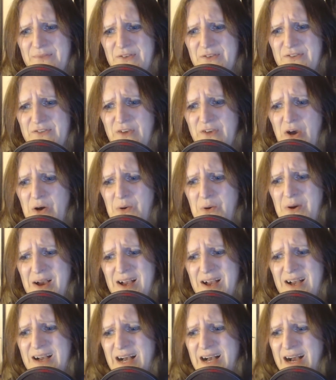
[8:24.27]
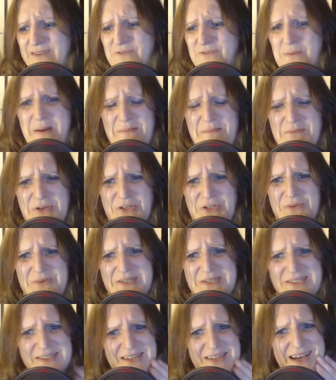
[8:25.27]
So I remember
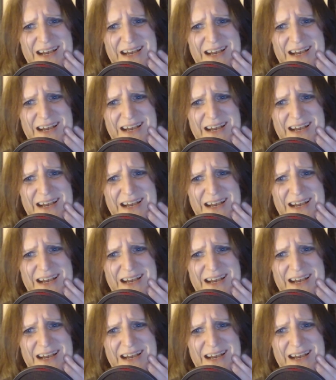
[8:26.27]
someone,